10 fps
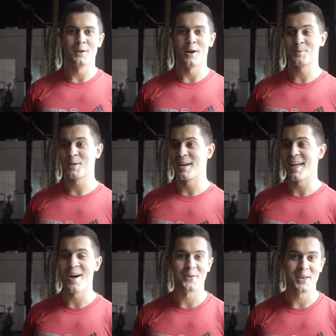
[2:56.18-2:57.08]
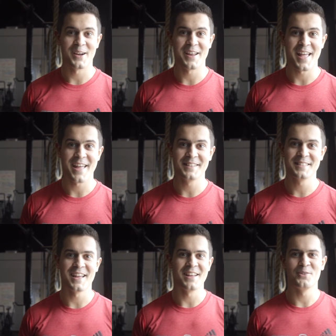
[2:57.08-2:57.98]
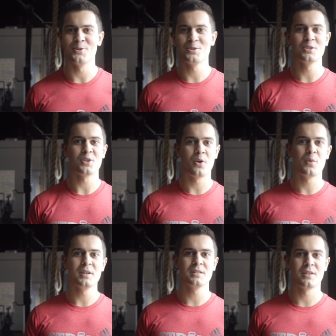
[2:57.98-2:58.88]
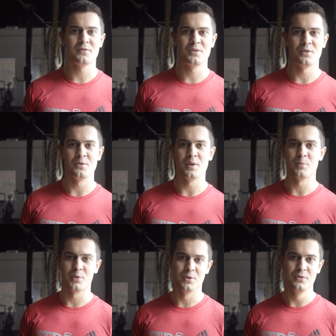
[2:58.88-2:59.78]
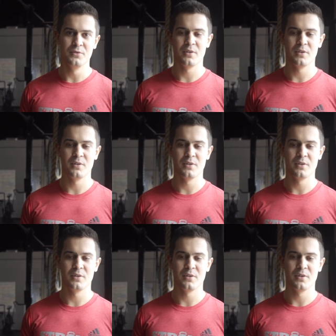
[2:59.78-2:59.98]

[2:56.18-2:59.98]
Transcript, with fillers: upside down, getting in a handstand. There's just always stuff to improve.